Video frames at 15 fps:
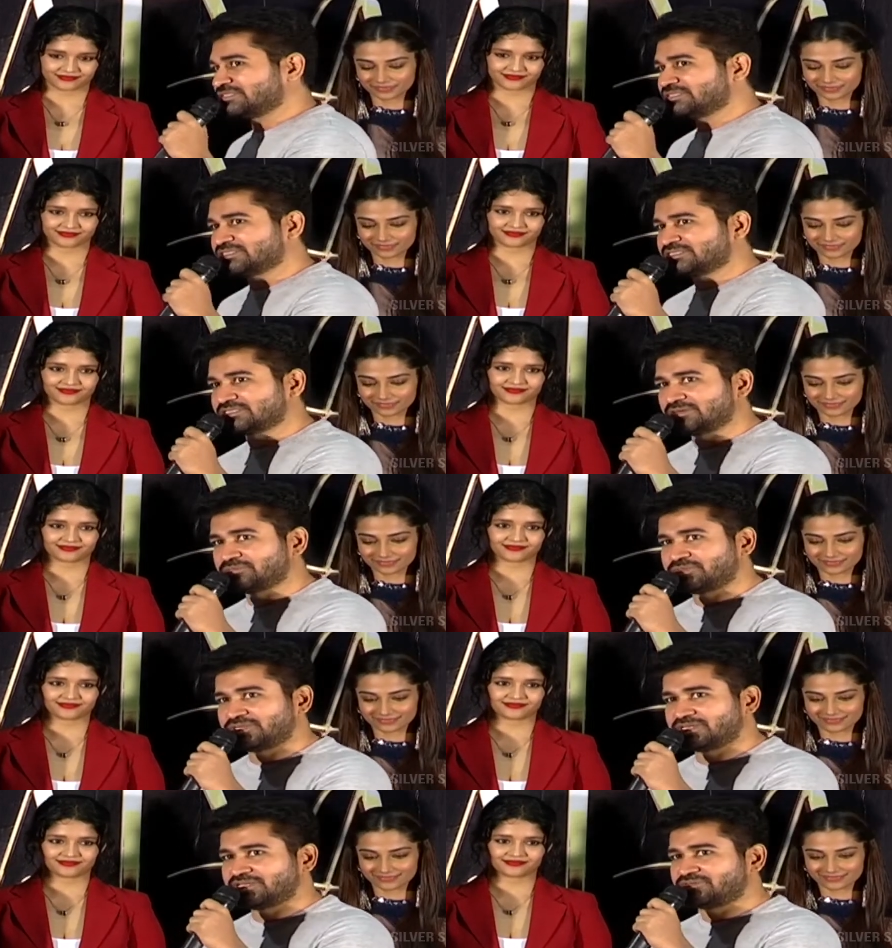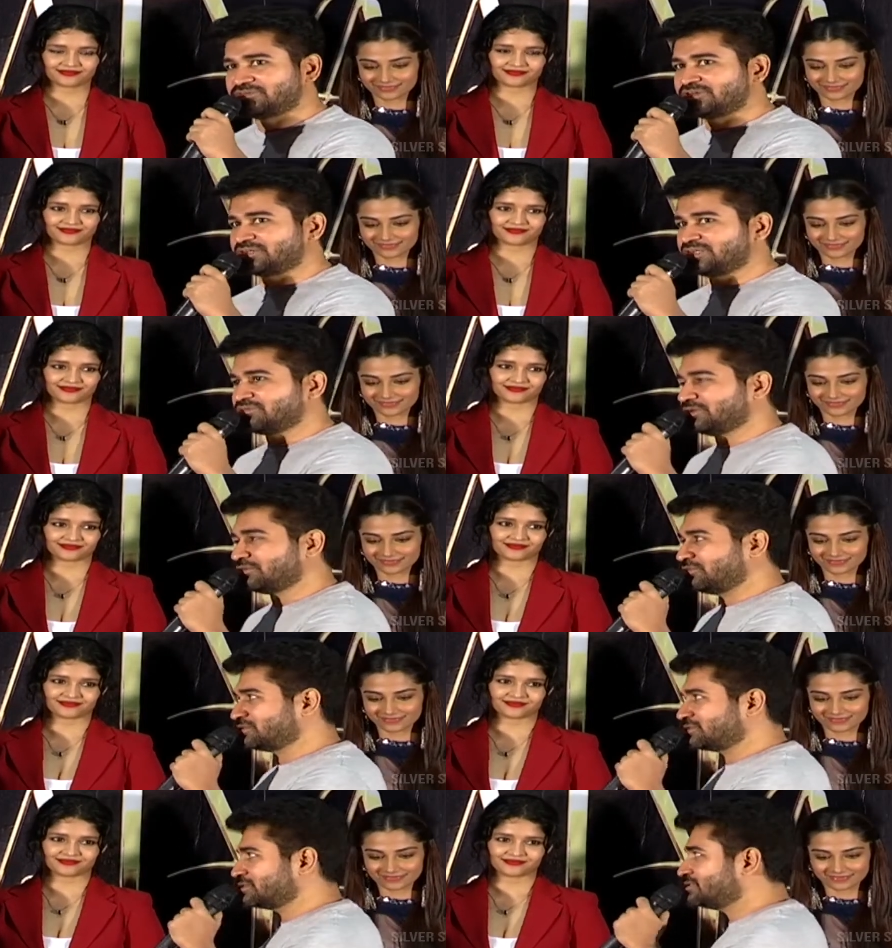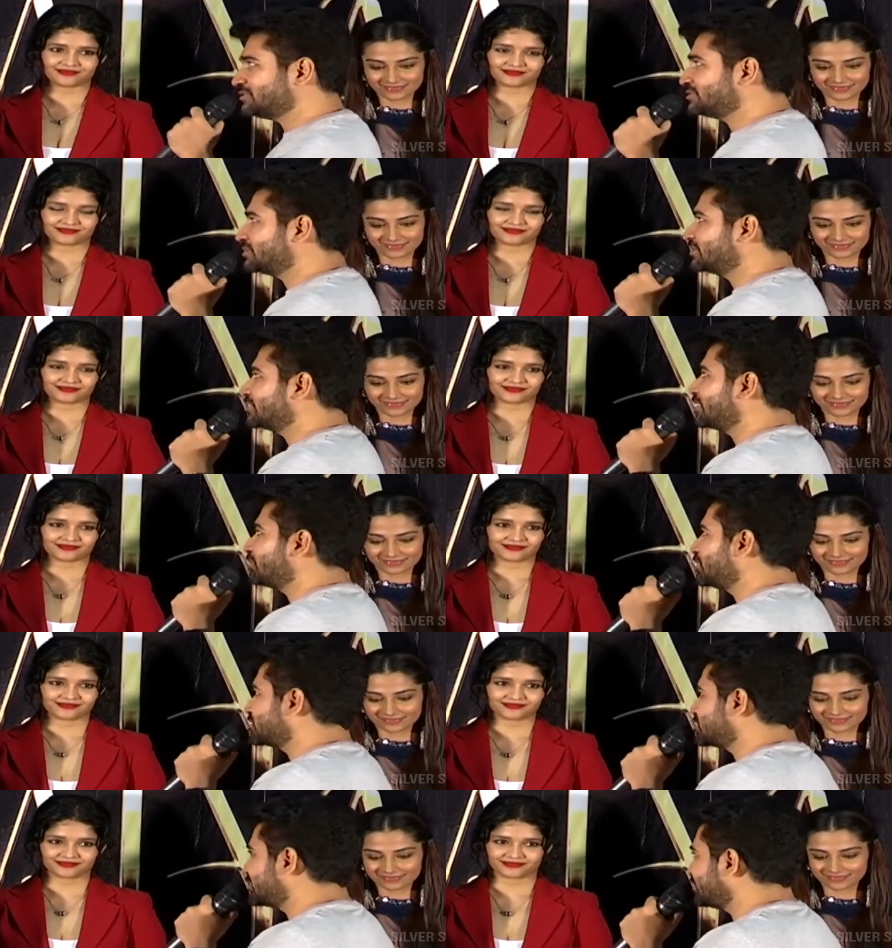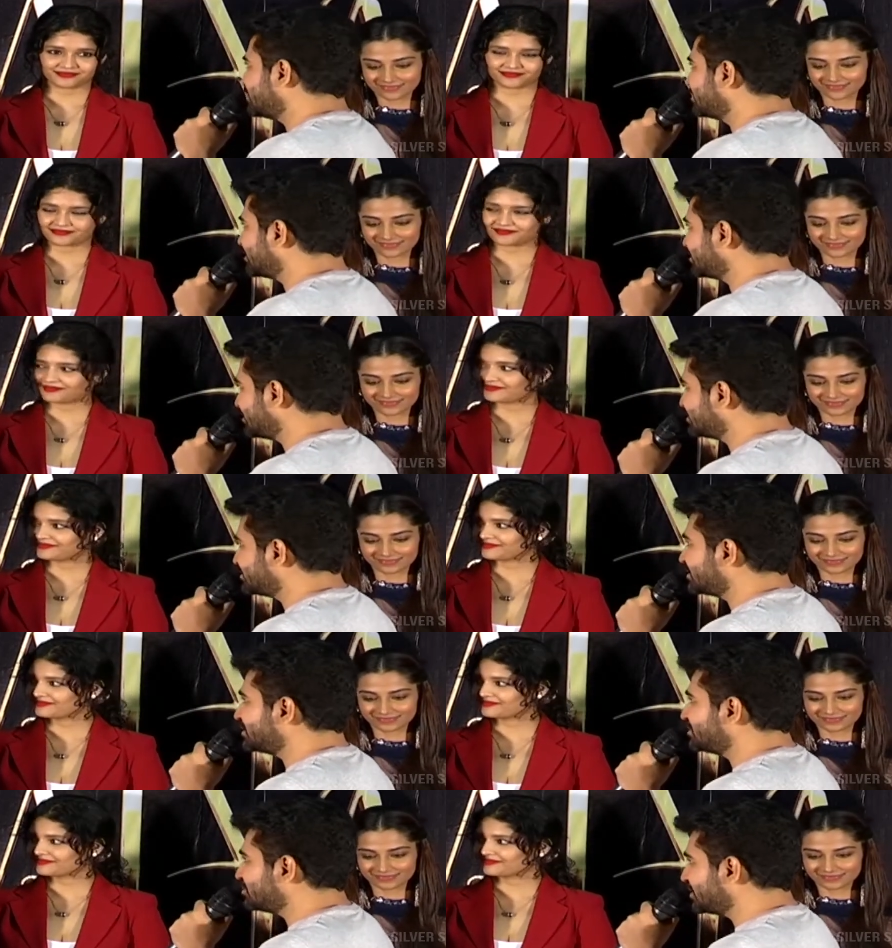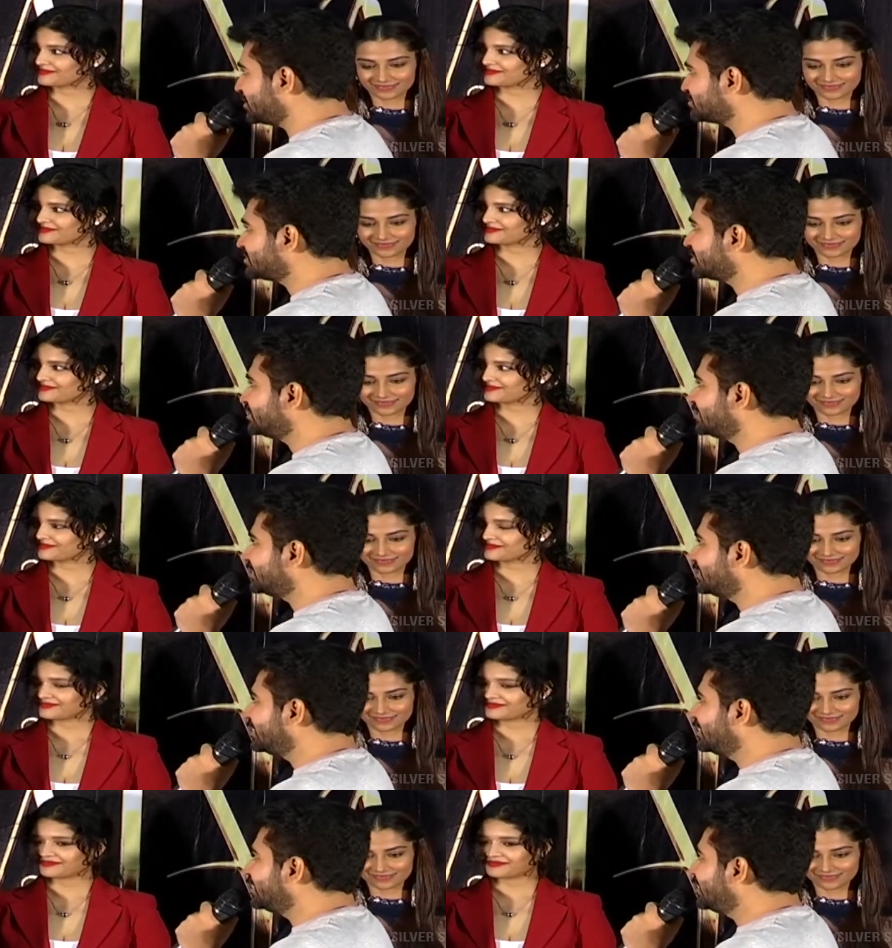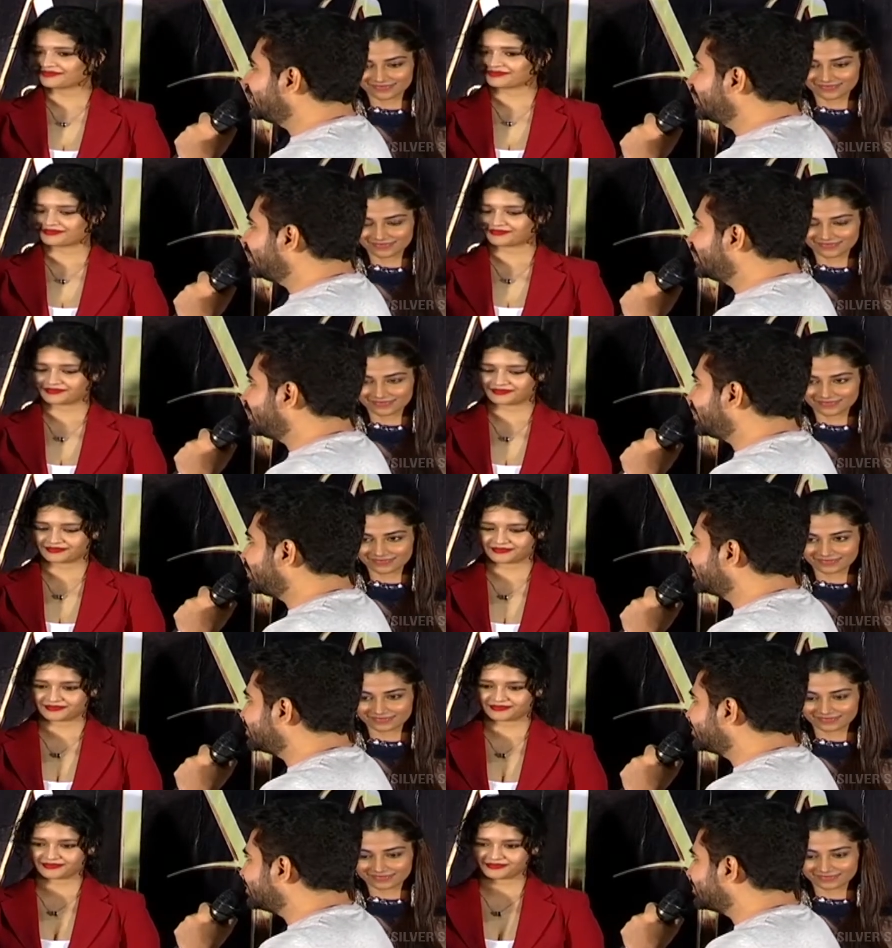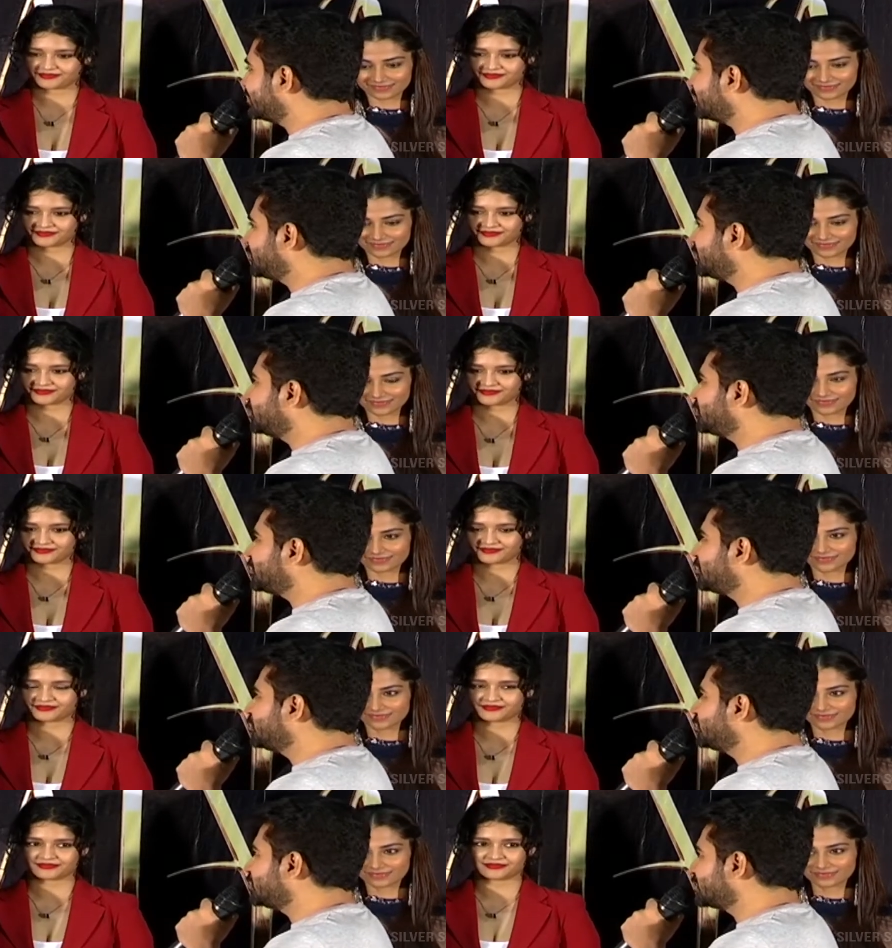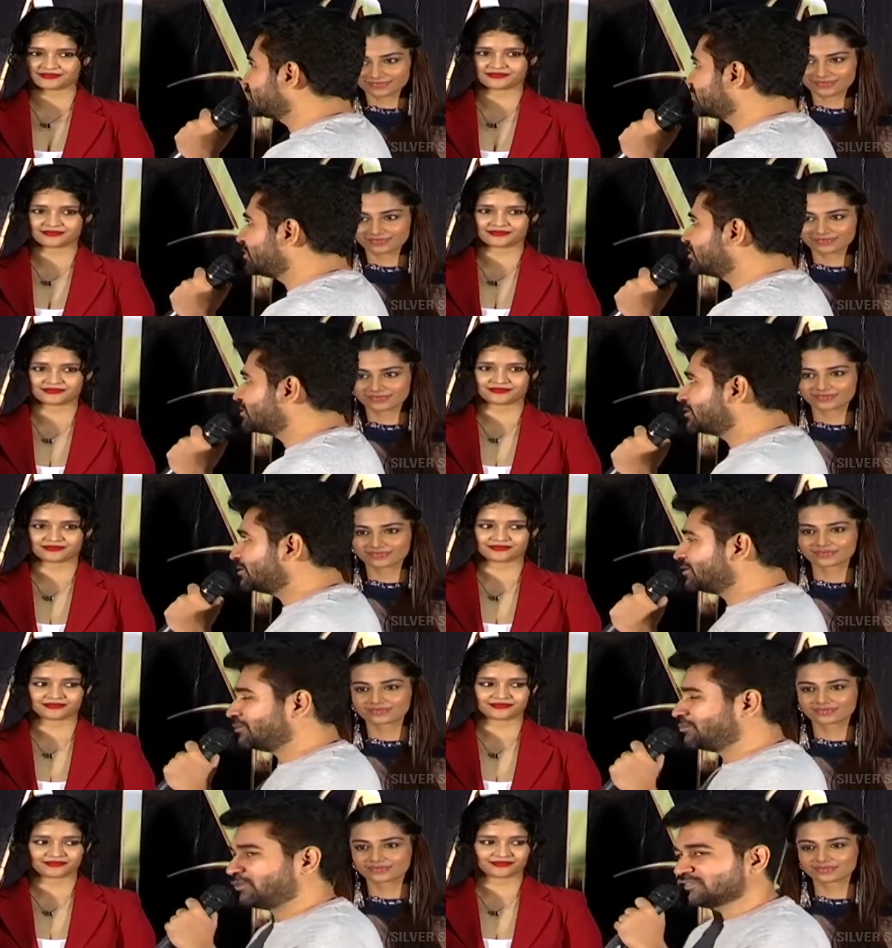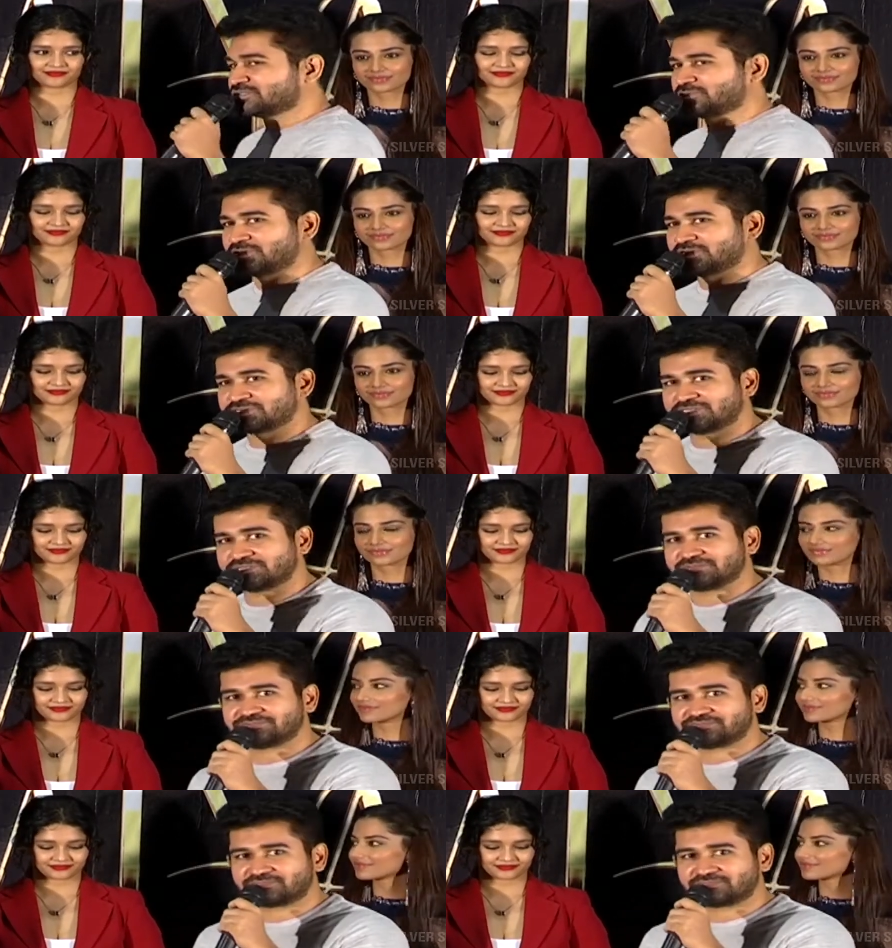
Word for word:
Speaker 1: in this company, Infinity Film Ventures. Kamal sir, Dhananjay sir and Pradeep sir. And uh, without you, it is not uh, possible, sir.